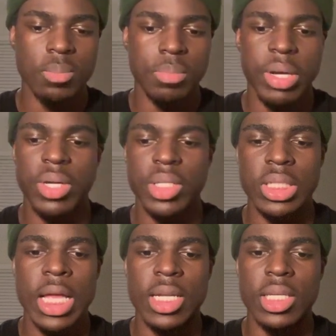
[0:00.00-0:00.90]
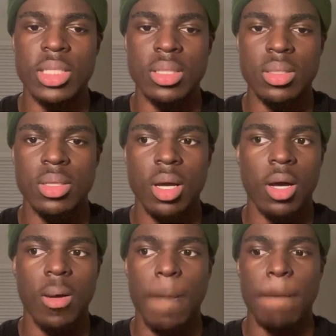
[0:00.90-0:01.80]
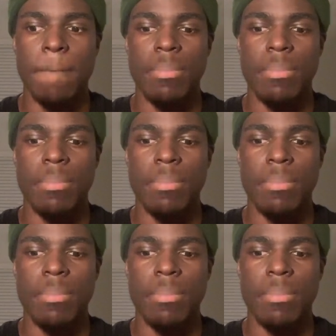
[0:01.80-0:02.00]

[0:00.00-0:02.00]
Barry to get his um,